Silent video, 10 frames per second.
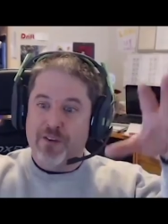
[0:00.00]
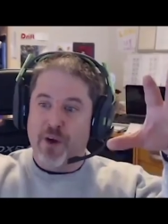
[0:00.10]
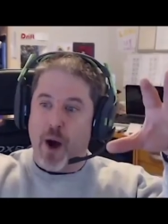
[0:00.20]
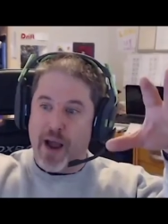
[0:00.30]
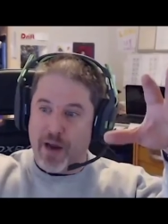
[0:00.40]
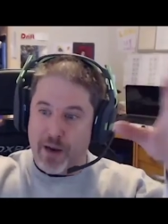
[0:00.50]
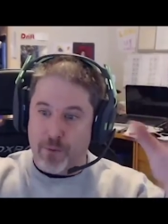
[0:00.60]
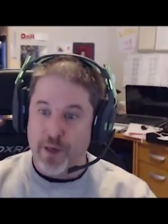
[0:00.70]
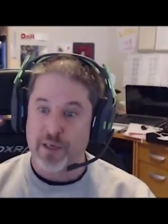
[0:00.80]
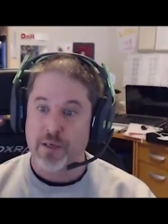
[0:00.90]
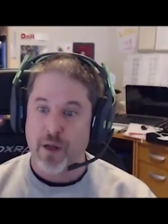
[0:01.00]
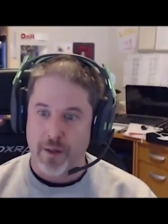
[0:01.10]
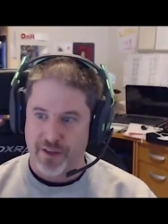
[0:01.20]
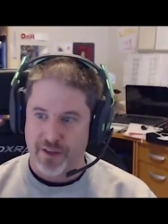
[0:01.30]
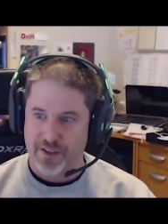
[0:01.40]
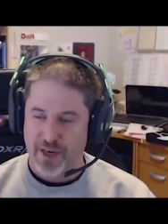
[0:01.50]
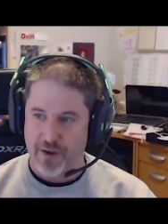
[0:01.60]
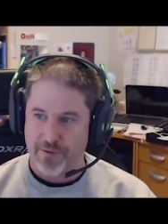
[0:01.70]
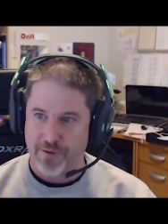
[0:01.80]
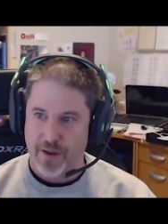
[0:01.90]
So I I'd written all this
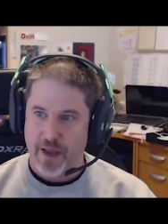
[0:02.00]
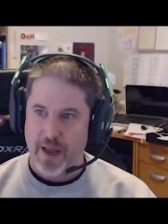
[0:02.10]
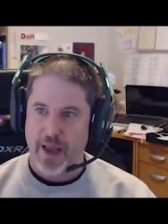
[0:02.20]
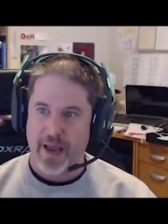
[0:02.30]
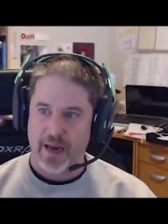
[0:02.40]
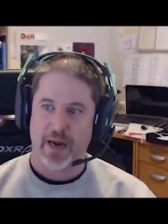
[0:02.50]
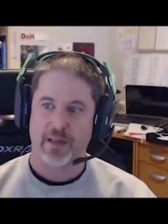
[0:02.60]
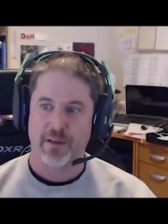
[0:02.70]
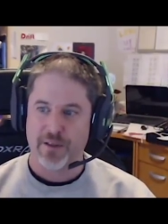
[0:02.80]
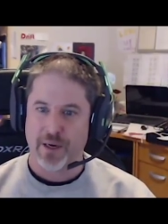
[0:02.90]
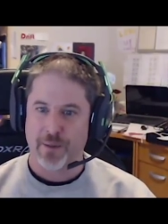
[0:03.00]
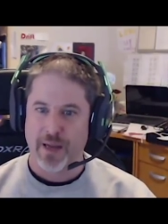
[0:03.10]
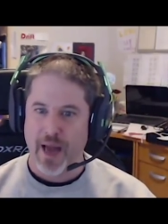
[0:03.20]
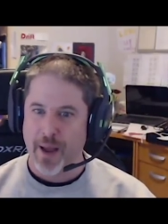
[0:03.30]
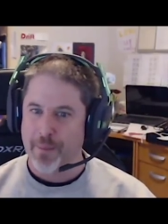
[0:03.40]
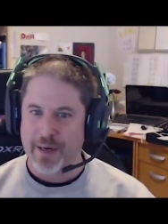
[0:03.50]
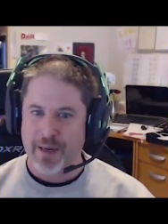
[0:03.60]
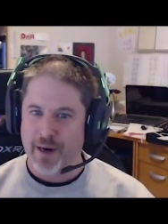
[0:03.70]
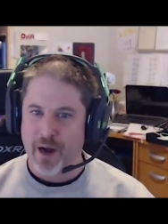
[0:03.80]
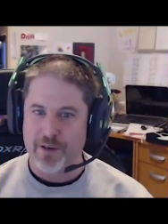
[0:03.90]
stuff, and I looked at it, I'm like, I'm going to
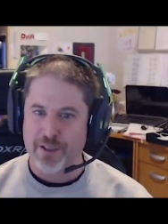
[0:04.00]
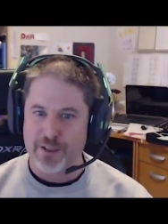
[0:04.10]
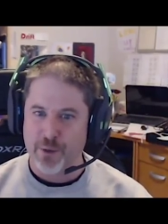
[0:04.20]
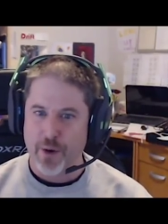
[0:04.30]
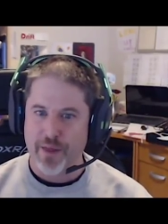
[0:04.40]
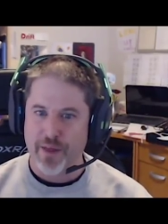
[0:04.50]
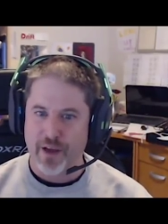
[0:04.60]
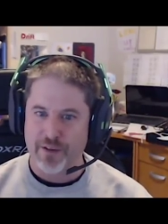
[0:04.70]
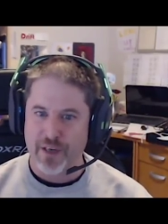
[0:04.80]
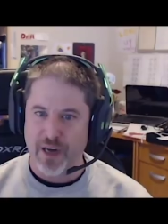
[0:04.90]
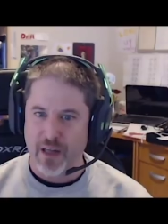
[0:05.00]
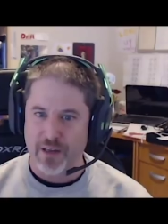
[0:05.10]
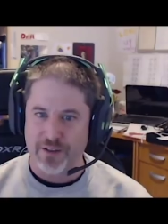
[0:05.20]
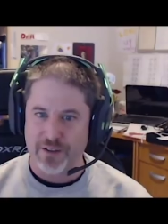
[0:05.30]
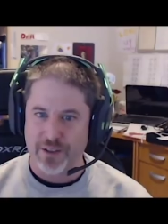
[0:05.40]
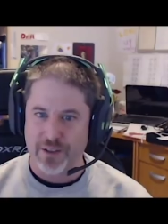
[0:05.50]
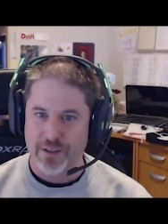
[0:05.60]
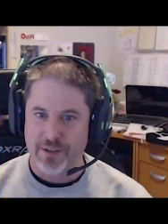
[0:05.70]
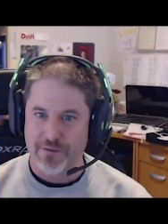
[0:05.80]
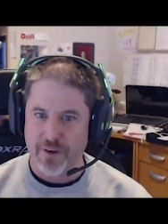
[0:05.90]
need one hundred and twenty thousand dollars to
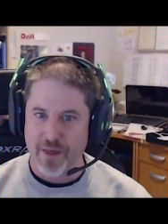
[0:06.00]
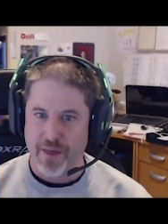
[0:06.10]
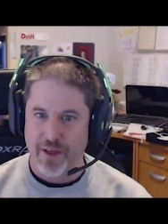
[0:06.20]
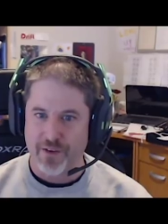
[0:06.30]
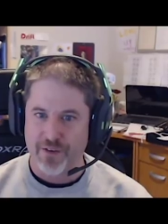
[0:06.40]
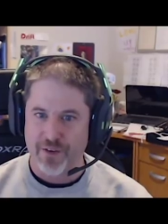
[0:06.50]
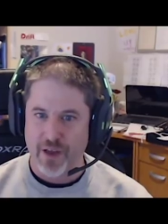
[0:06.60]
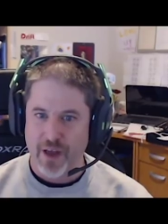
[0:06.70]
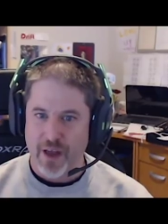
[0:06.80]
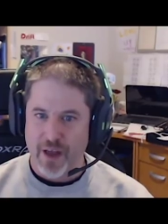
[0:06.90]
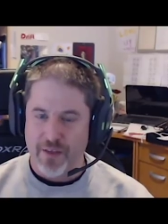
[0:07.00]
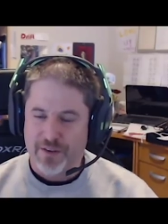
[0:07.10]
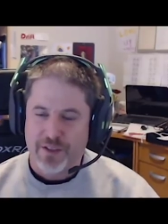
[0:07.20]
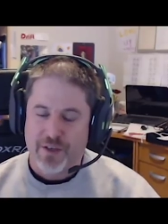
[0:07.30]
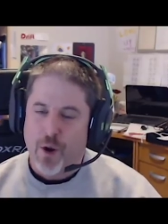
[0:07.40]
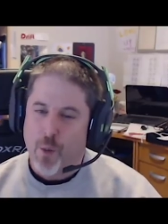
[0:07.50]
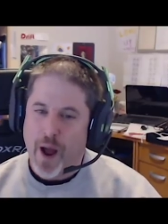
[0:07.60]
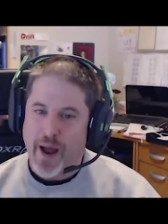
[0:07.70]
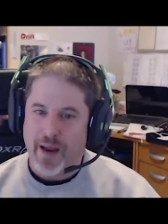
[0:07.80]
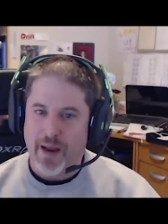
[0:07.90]
to fund this there's just no
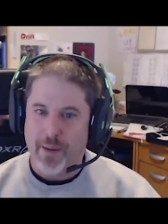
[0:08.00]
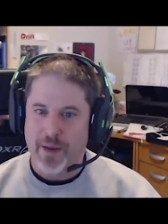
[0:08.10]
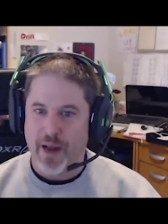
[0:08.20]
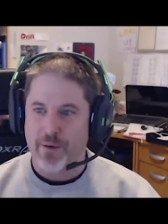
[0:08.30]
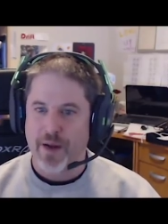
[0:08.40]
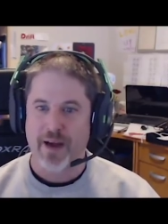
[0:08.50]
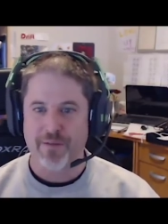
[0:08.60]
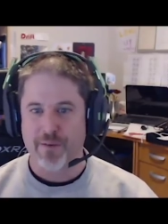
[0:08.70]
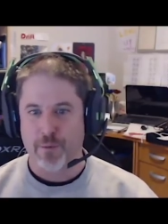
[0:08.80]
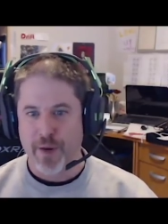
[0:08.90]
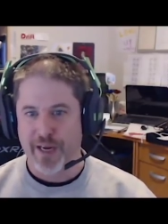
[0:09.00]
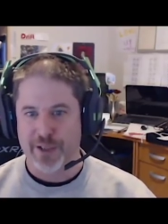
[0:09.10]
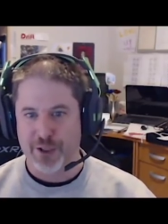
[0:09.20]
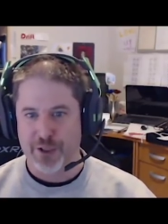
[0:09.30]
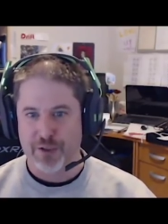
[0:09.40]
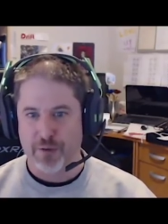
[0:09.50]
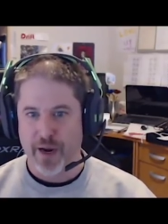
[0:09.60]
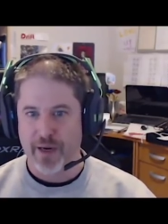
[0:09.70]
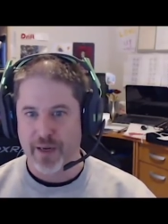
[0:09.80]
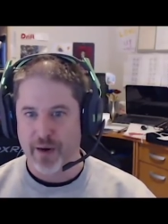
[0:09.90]
way. I mean, I don't have the reach,
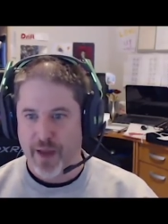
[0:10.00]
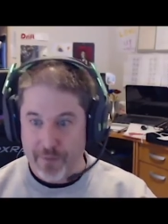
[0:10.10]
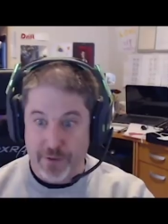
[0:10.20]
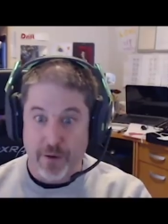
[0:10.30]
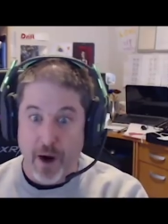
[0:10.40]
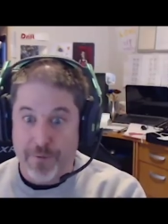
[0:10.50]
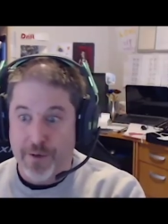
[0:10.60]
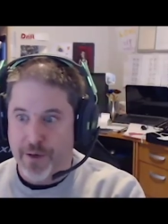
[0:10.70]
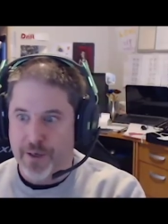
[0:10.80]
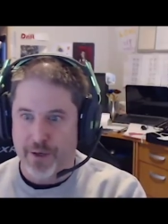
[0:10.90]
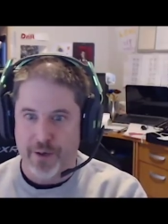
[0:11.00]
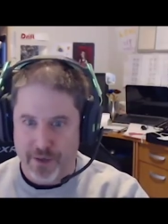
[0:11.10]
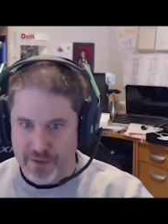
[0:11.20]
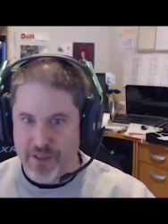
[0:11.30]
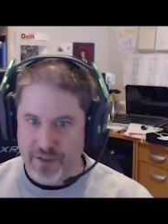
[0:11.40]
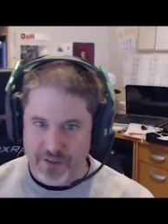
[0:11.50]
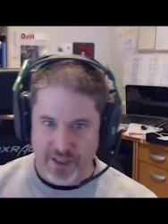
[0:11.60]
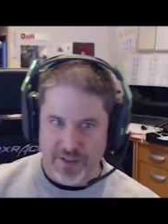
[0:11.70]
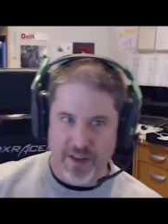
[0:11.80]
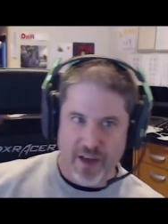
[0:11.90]
right? You know, Kevin Crawford can do it because he has a
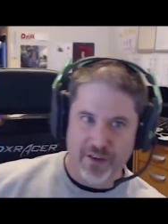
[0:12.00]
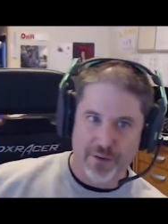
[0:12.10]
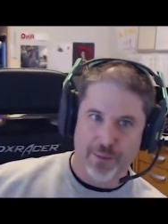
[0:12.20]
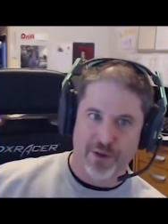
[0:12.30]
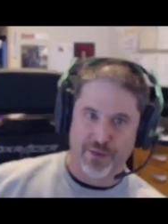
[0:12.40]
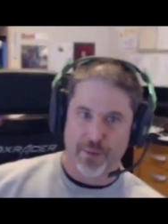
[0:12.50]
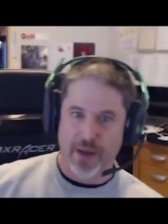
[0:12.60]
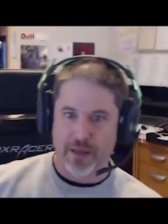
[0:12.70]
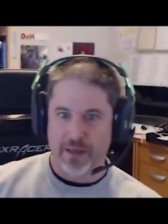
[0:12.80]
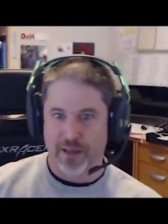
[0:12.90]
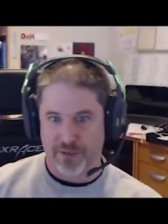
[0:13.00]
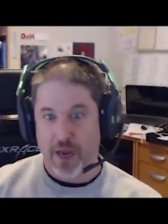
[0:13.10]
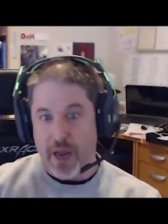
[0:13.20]
60,000 person mailing list.